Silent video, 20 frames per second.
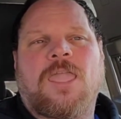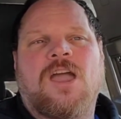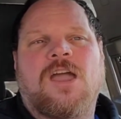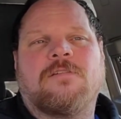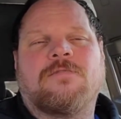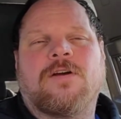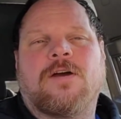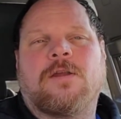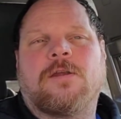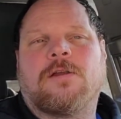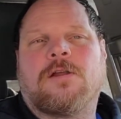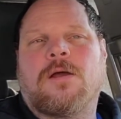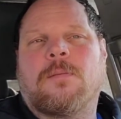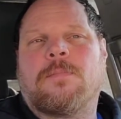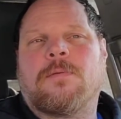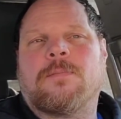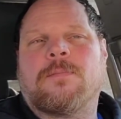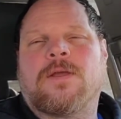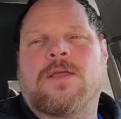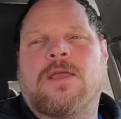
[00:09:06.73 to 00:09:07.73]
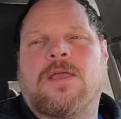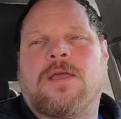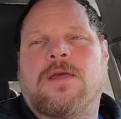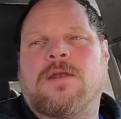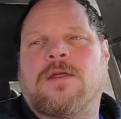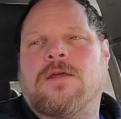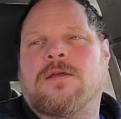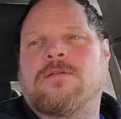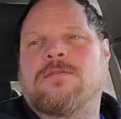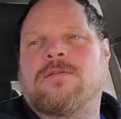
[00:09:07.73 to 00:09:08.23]
I've had a couple
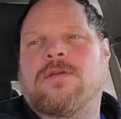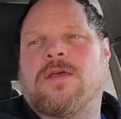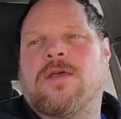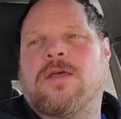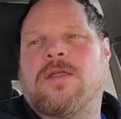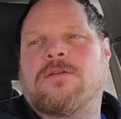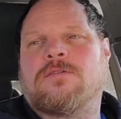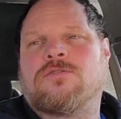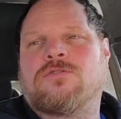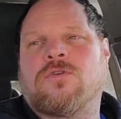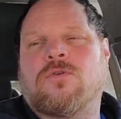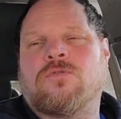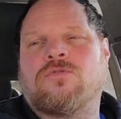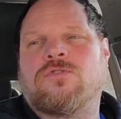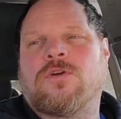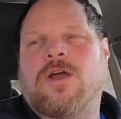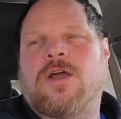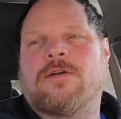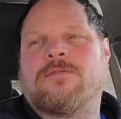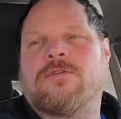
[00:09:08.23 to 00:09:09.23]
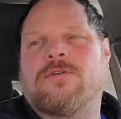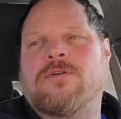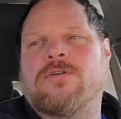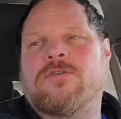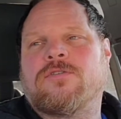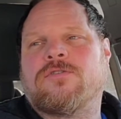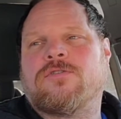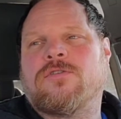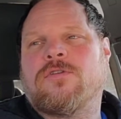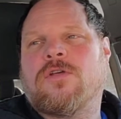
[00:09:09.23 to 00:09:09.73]
mechanics and tow
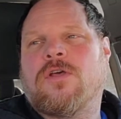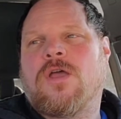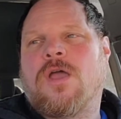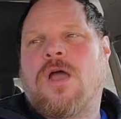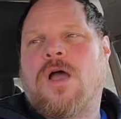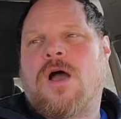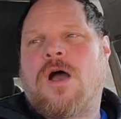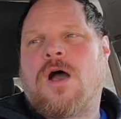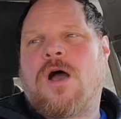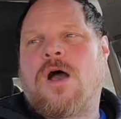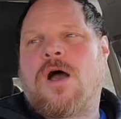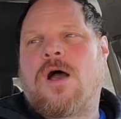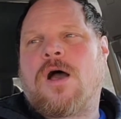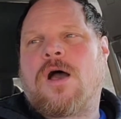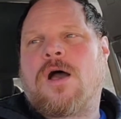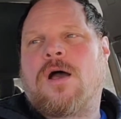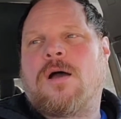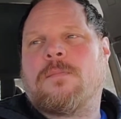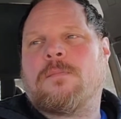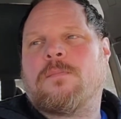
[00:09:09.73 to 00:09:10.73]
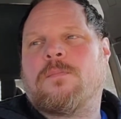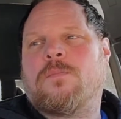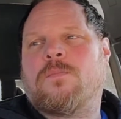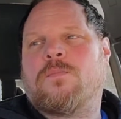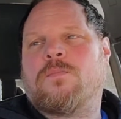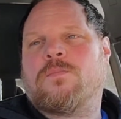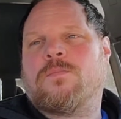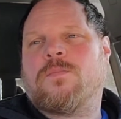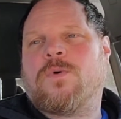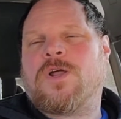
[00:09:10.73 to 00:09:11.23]
drivers.
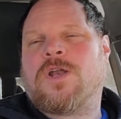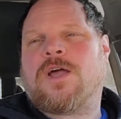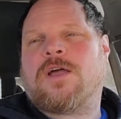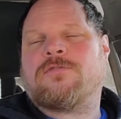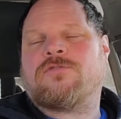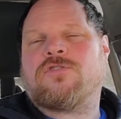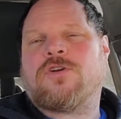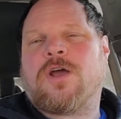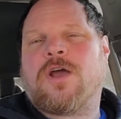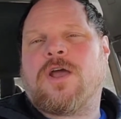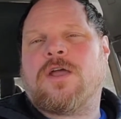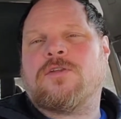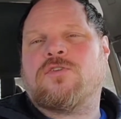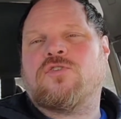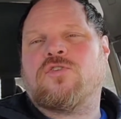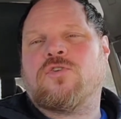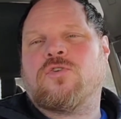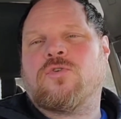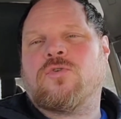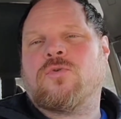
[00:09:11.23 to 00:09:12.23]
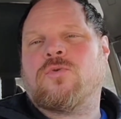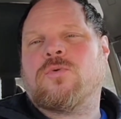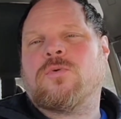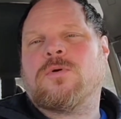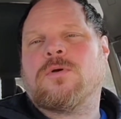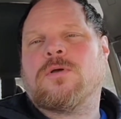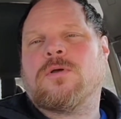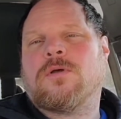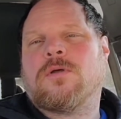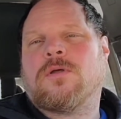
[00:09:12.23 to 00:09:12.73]
When I've tried to
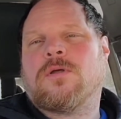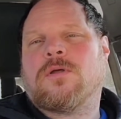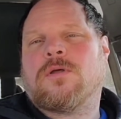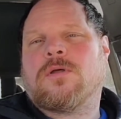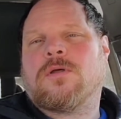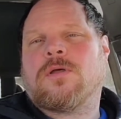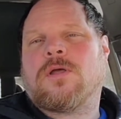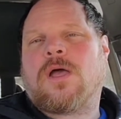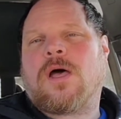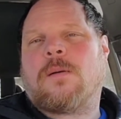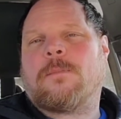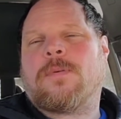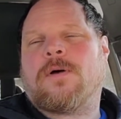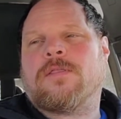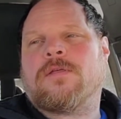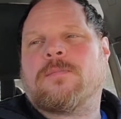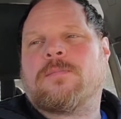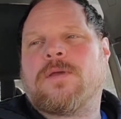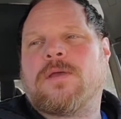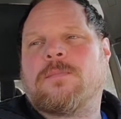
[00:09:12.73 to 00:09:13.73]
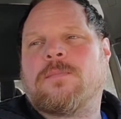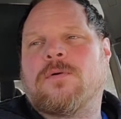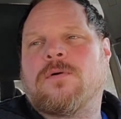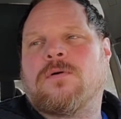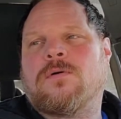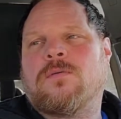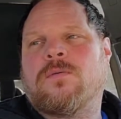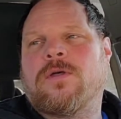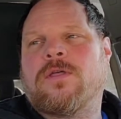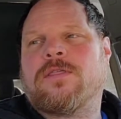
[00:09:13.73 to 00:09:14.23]
help other
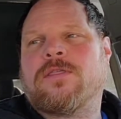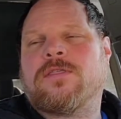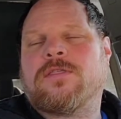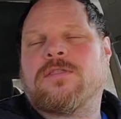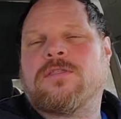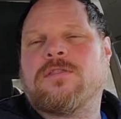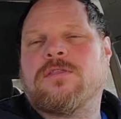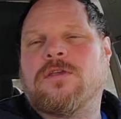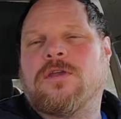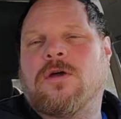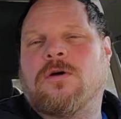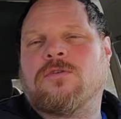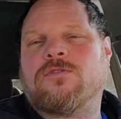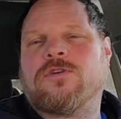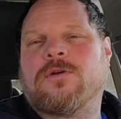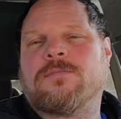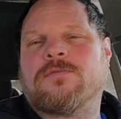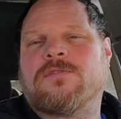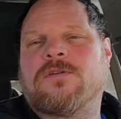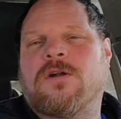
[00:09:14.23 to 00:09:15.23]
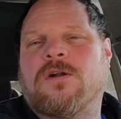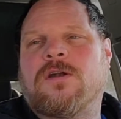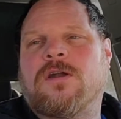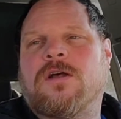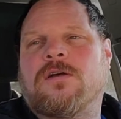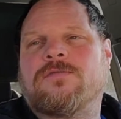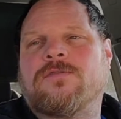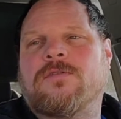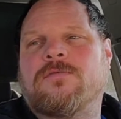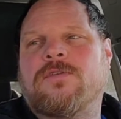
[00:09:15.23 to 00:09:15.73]
people with, jump starting
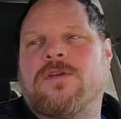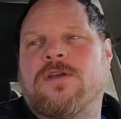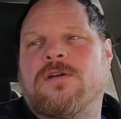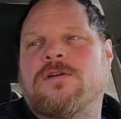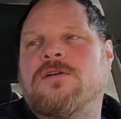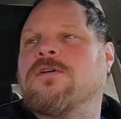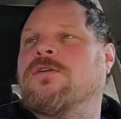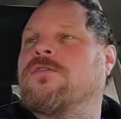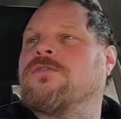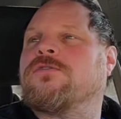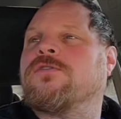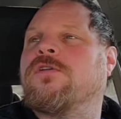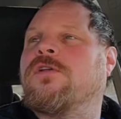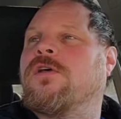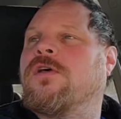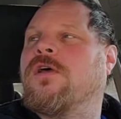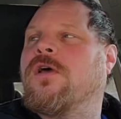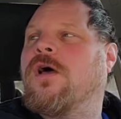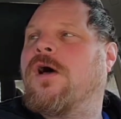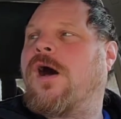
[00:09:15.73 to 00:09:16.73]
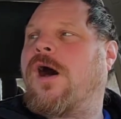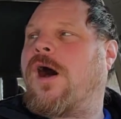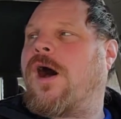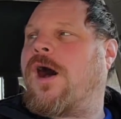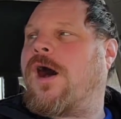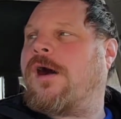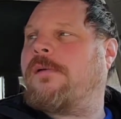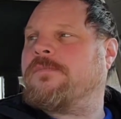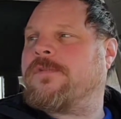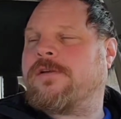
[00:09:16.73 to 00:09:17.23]
off the vehicles,
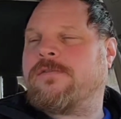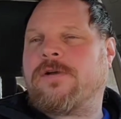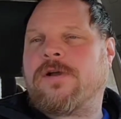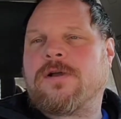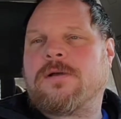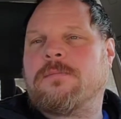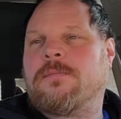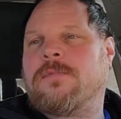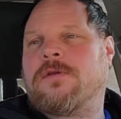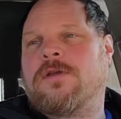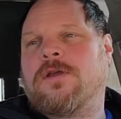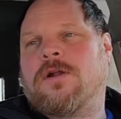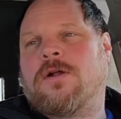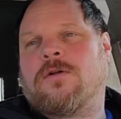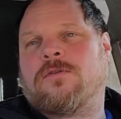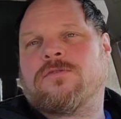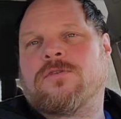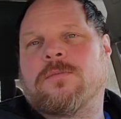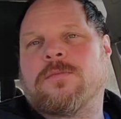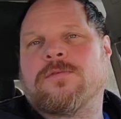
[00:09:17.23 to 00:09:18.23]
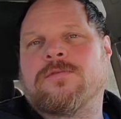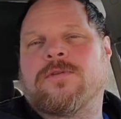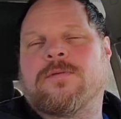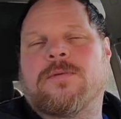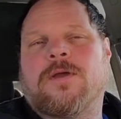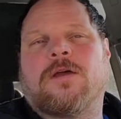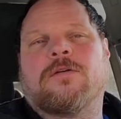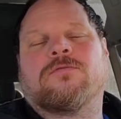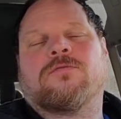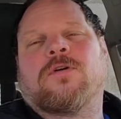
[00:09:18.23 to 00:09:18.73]
they recommend, some of
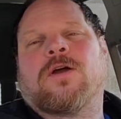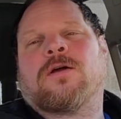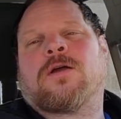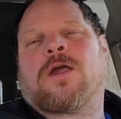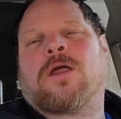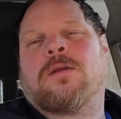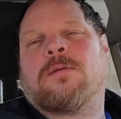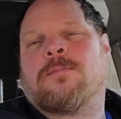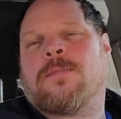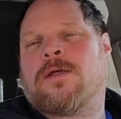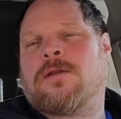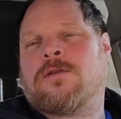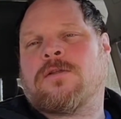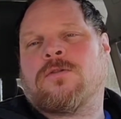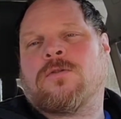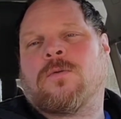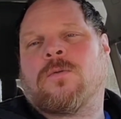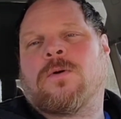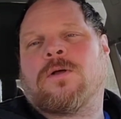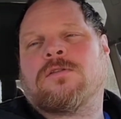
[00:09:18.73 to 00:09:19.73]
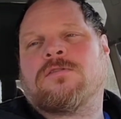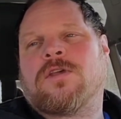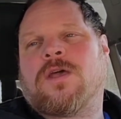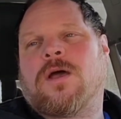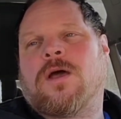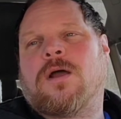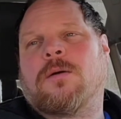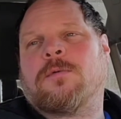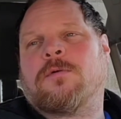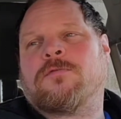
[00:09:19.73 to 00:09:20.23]
them have recommended the ones at
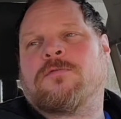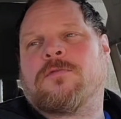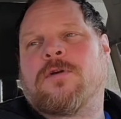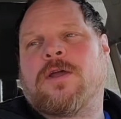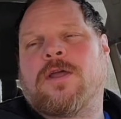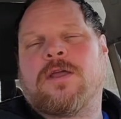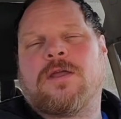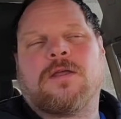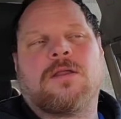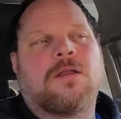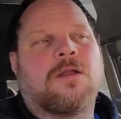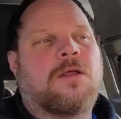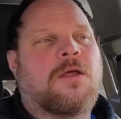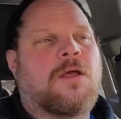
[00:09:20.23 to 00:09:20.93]
Harbor Freight.